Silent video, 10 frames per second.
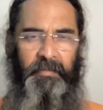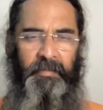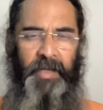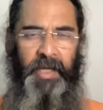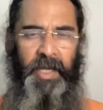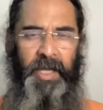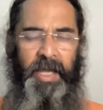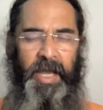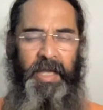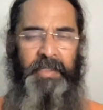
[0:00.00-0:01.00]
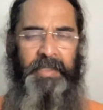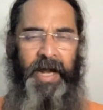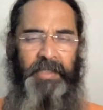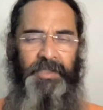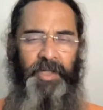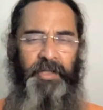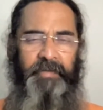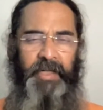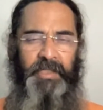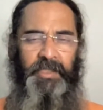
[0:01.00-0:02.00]
Okay. And that sort
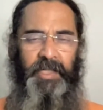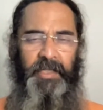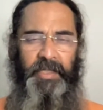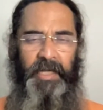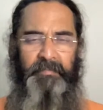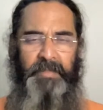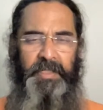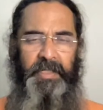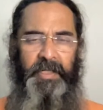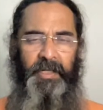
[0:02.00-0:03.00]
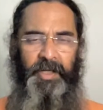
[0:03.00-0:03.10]
of gets limited,